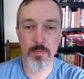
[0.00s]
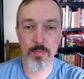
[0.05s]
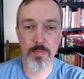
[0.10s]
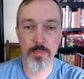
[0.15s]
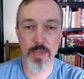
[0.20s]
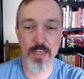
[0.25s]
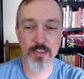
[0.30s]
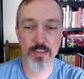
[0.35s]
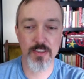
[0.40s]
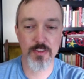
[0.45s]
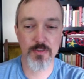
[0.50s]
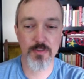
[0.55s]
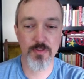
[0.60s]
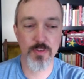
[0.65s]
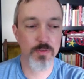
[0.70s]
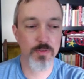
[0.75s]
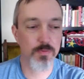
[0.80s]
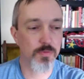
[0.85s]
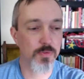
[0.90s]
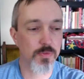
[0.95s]
patches
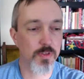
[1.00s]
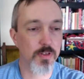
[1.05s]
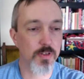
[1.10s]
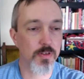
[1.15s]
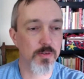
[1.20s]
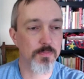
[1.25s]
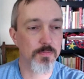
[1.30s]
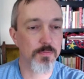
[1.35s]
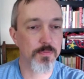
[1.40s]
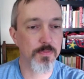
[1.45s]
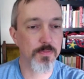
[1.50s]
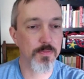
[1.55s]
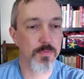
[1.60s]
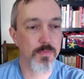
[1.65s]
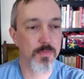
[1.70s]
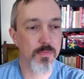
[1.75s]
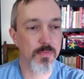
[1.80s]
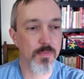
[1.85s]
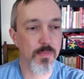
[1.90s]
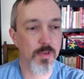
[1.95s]
for the
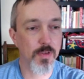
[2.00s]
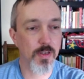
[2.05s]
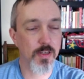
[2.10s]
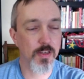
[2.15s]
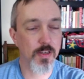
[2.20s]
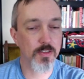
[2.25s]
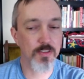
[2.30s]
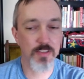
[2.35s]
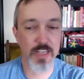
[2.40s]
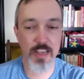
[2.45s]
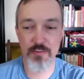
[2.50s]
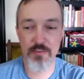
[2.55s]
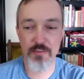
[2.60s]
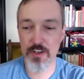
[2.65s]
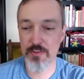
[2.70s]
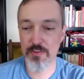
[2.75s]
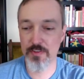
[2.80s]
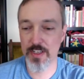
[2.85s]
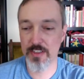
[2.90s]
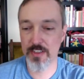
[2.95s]
staff
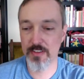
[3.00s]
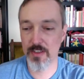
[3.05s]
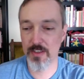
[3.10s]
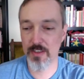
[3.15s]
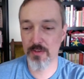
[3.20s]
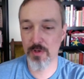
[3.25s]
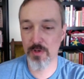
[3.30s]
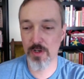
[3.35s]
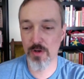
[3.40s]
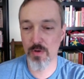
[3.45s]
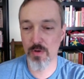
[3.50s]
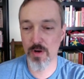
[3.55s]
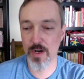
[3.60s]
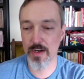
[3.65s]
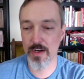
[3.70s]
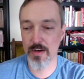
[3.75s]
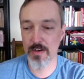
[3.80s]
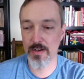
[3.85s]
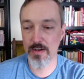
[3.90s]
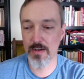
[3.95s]
interface that
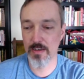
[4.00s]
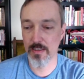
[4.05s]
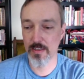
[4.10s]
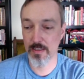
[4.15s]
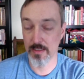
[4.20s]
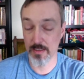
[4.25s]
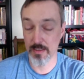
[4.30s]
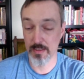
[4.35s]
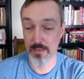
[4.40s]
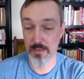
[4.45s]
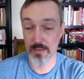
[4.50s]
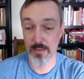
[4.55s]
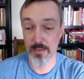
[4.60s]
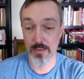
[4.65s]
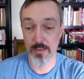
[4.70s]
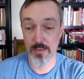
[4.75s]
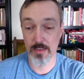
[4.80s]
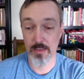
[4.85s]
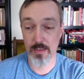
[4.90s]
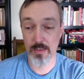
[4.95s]
require
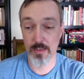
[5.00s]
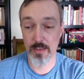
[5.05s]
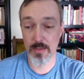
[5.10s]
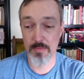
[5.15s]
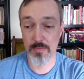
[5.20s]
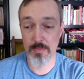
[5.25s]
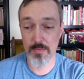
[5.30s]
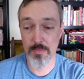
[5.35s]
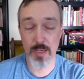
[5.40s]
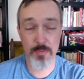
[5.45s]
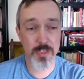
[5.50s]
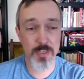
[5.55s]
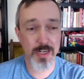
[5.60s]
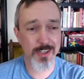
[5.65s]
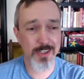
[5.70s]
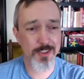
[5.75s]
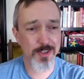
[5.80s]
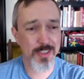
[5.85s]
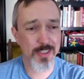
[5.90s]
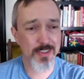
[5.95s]

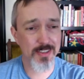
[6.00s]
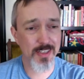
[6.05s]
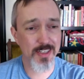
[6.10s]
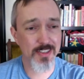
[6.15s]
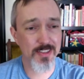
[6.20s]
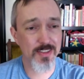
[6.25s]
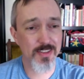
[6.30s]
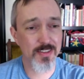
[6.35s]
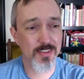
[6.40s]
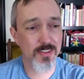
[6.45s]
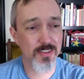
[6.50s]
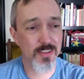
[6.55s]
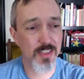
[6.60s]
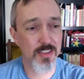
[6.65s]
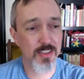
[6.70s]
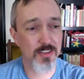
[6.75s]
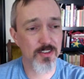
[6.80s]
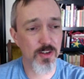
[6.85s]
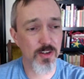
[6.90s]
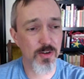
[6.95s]
updating translations,
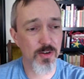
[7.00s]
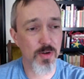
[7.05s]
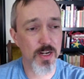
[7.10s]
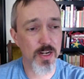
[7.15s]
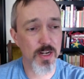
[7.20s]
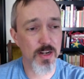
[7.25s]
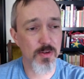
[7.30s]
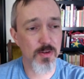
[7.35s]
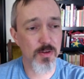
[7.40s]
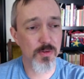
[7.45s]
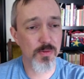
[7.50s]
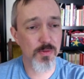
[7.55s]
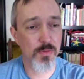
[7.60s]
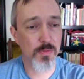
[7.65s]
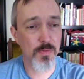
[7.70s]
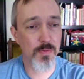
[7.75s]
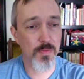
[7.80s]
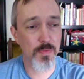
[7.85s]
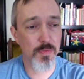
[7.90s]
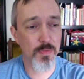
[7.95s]
and so I know
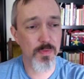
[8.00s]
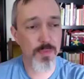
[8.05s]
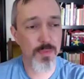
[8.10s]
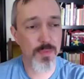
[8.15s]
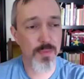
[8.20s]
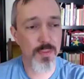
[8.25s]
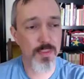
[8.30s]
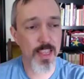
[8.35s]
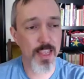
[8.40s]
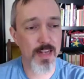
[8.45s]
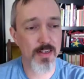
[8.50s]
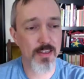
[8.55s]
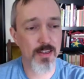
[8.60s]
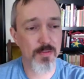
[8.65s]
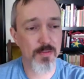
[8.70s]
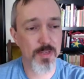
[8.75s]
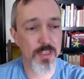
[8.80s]
that can be